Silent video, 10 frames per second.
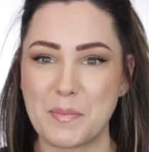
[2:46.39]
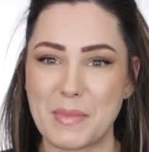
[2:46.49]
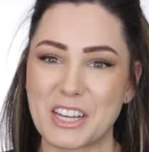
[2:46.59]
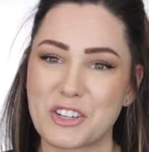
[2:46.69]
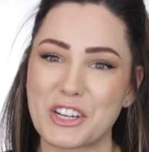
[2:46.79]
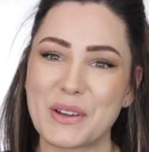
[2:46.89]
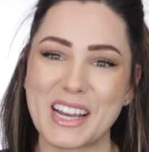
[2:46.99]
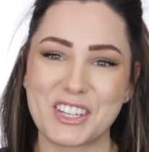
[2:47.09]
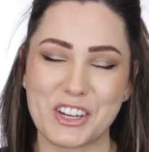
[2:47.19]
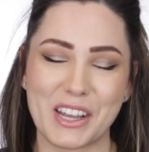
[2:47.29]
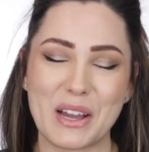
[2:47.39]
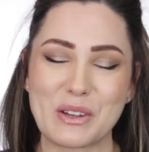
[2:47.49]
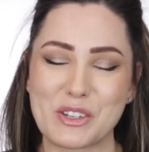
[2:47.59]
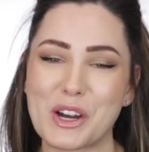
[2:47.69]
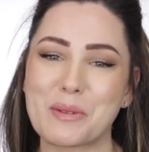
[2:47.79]
Make sure you guys check out
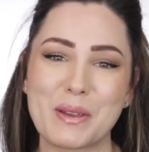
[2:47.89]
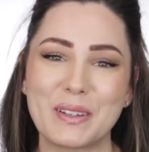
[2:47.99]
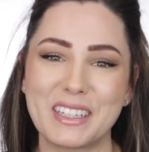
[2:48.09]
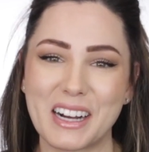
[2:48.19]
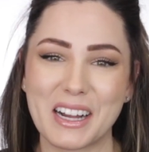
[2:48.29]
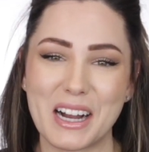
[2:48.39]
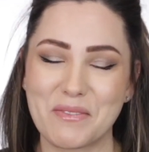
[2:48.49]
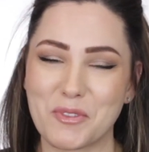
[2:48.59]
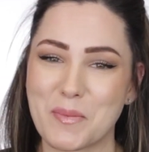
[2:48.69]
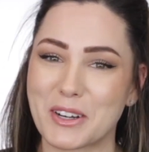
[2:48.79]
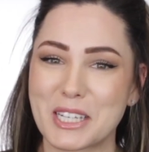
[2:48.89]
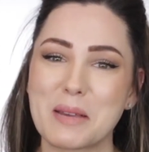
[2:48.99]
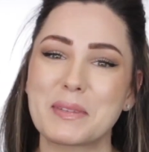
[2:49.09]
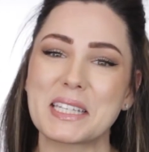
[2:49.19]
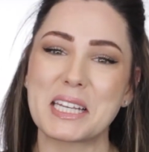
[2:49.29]
sharkbeauty.com for more
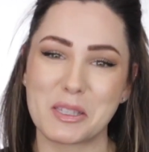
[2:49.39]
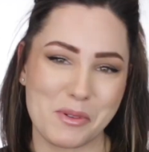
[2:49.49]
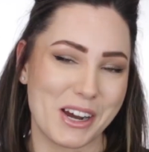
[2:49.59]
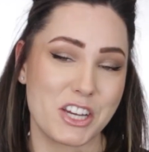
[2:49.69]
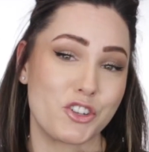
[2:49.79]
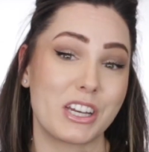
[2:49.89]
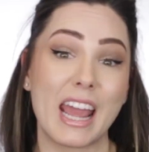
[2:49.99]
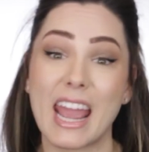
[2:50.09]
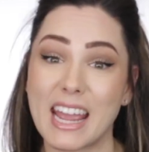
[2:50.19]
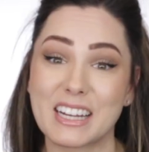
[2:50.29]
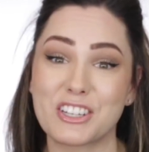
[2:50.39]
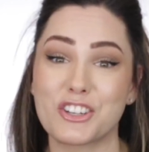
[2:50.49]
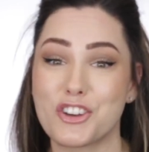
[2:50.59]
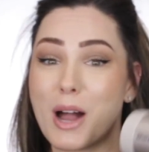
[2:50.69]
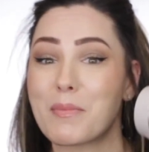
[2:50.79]
tips, inspiration, and to
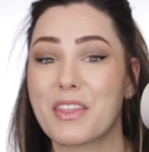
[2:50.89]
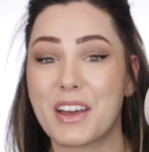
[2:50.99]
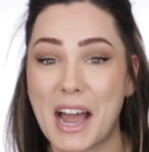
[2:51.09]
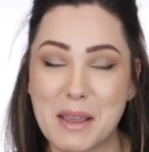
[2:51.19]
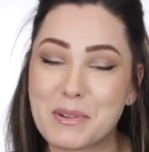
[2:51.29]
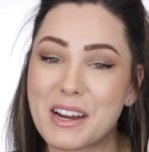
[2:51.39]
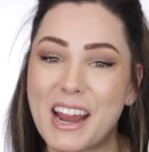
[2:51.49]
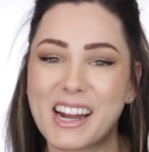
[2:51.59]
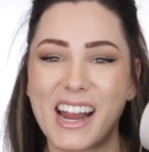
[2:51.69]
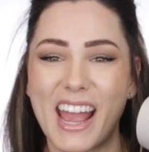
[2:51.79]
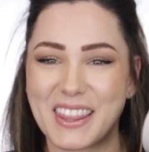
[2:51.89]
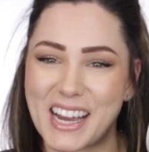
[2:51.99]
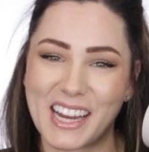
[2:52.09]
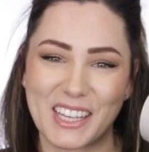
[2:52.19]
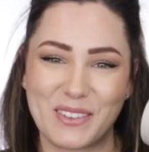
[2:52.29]
shop the HyperAIR and the
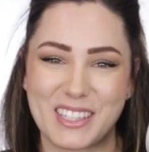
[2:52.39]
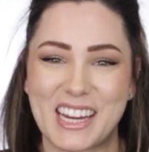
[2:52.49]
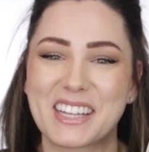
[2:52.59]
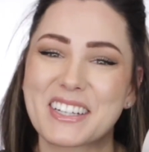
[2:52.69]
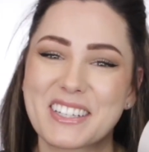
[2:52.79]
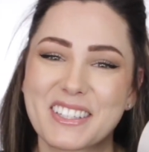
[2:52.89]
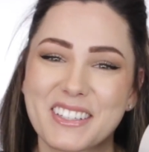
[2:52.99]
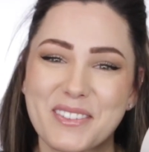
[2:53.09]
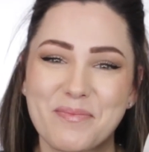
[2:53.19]
IQ stylers.